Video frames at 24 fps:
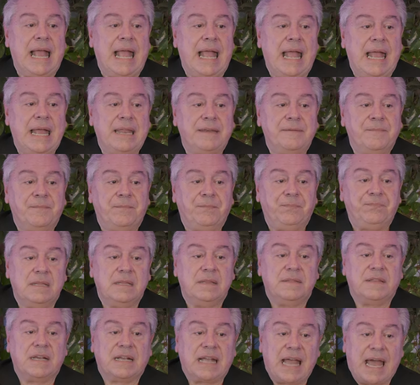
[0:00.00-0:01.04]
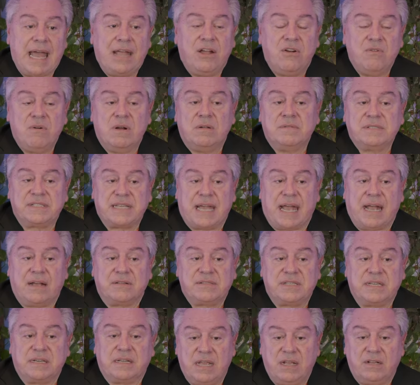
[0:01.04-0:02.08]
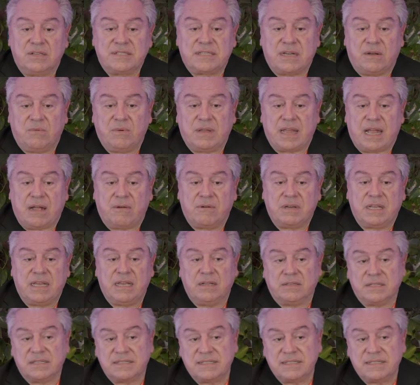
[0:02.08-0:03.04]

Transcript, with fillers: And the guy who owns the house, and he goes out with Howard Keel to